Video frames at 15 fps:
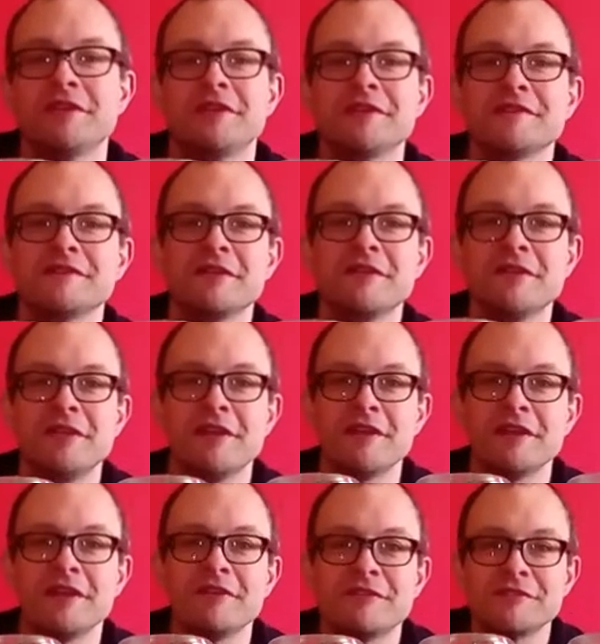that it's got
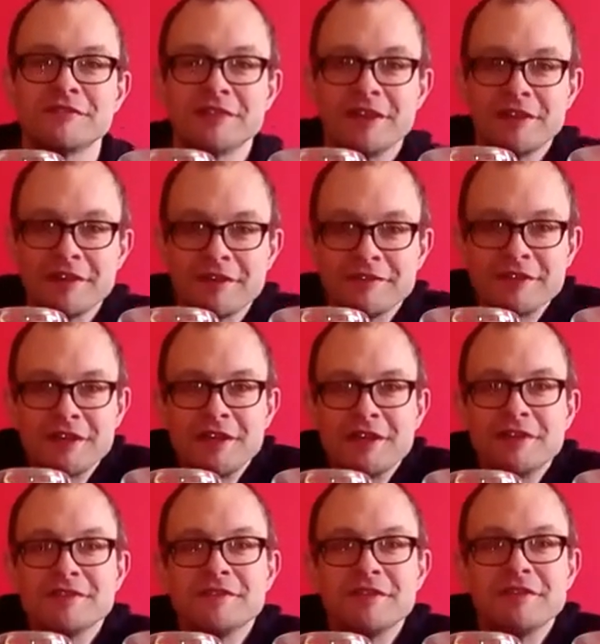9 different scent notes in
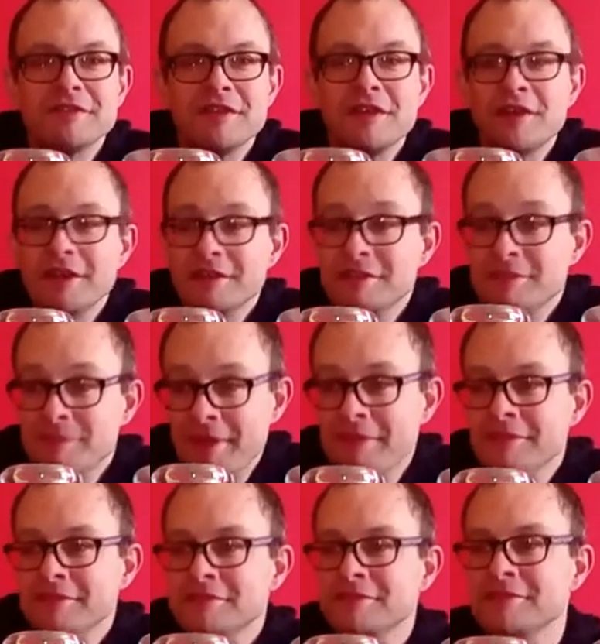it. It
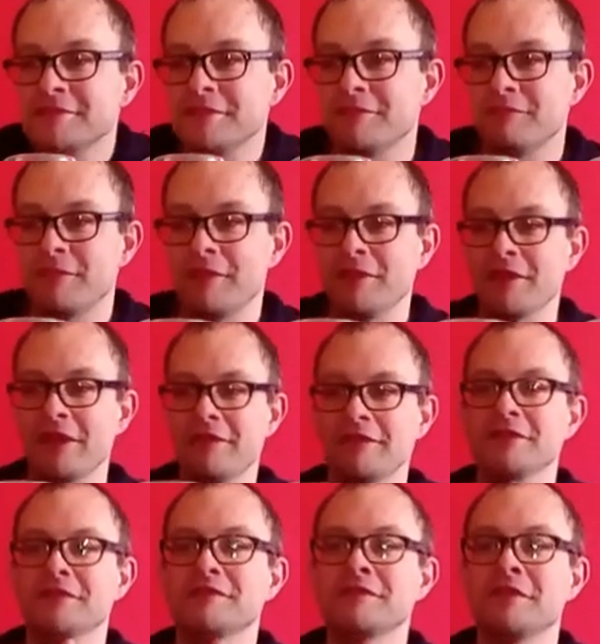smells of pure
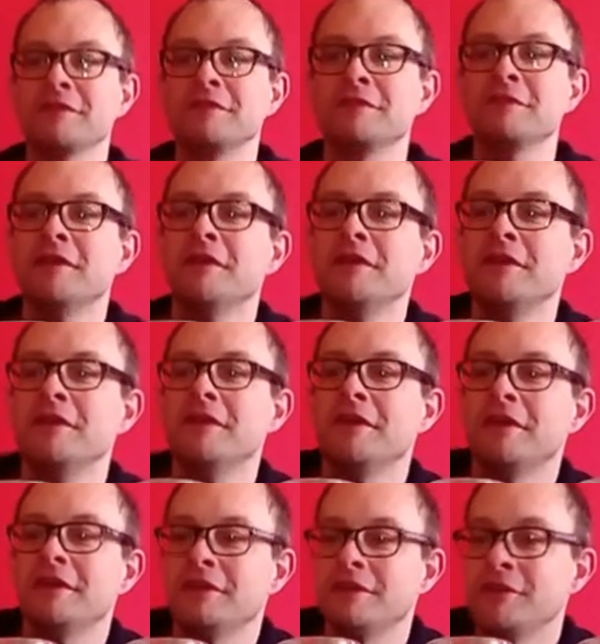lavender, so
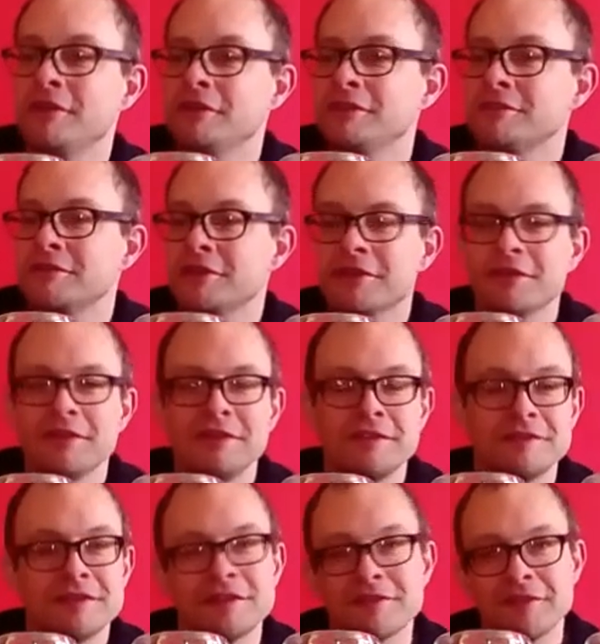using the
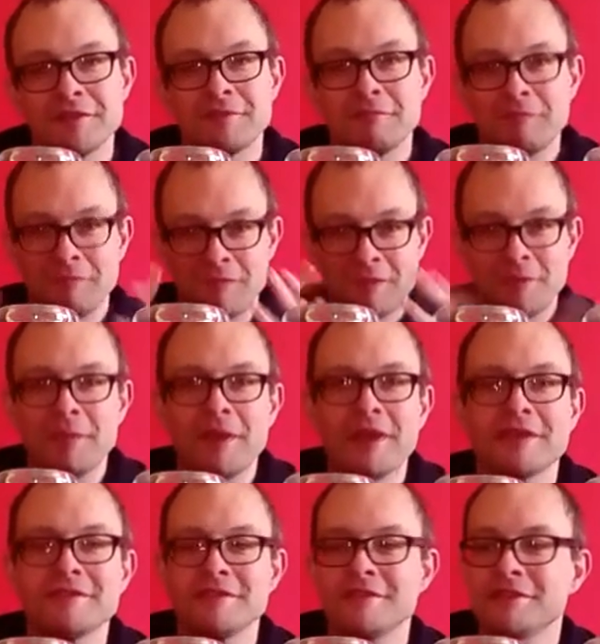sort of
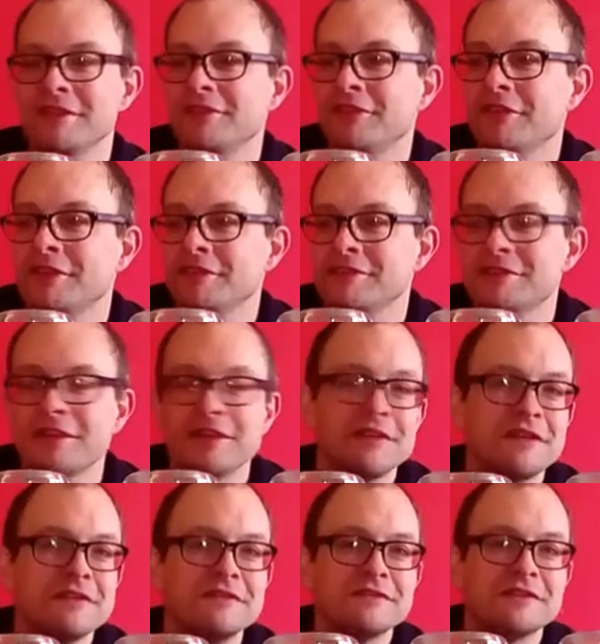complexity of 9 scent
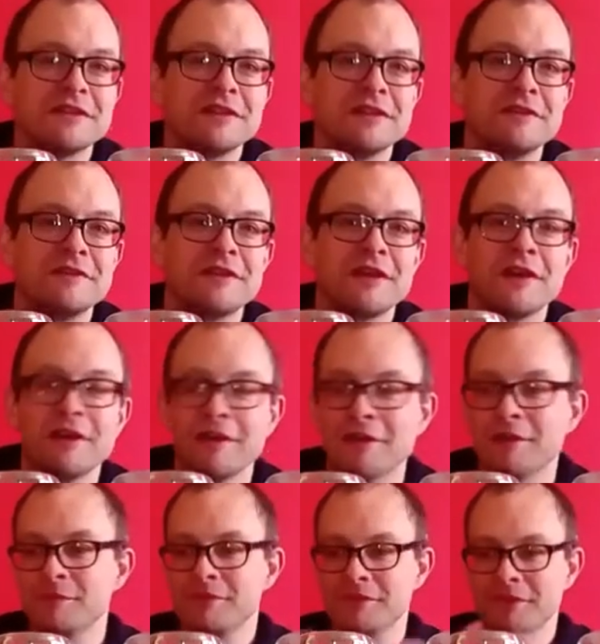notes, including
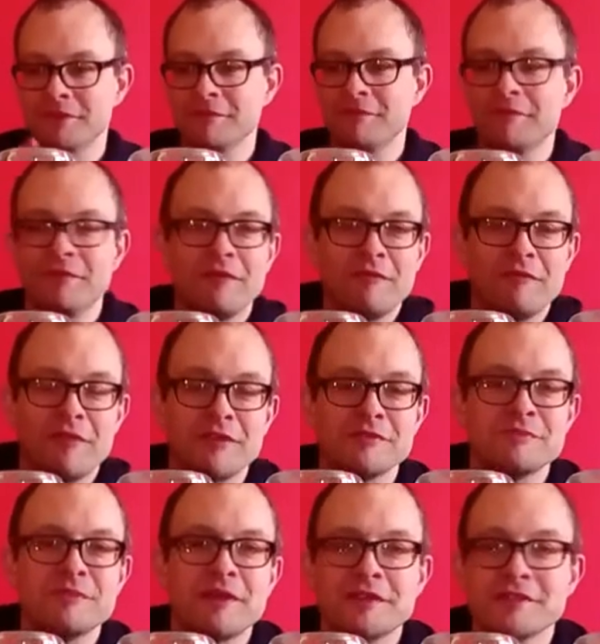herbs and
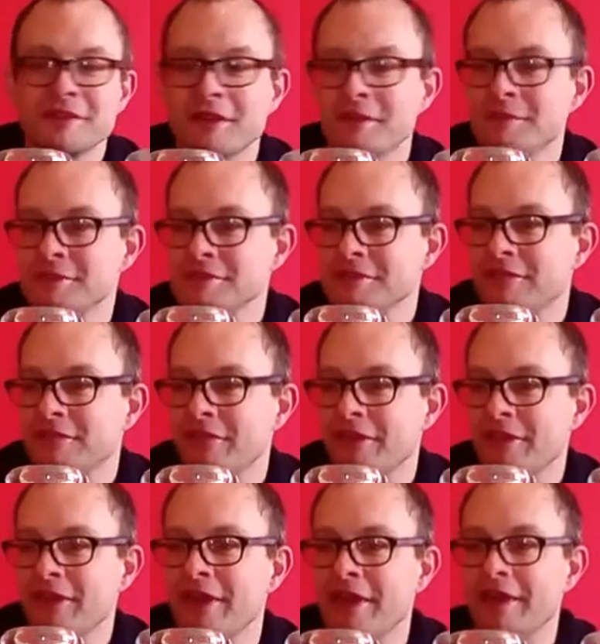rosemary and thyme and stuff
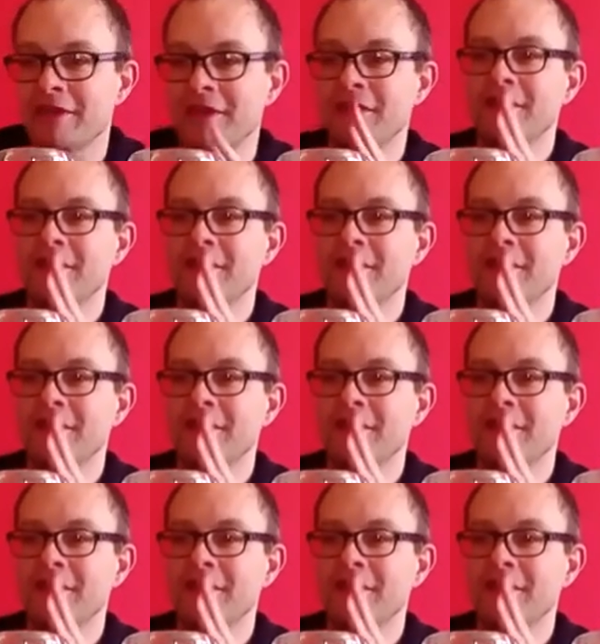like that,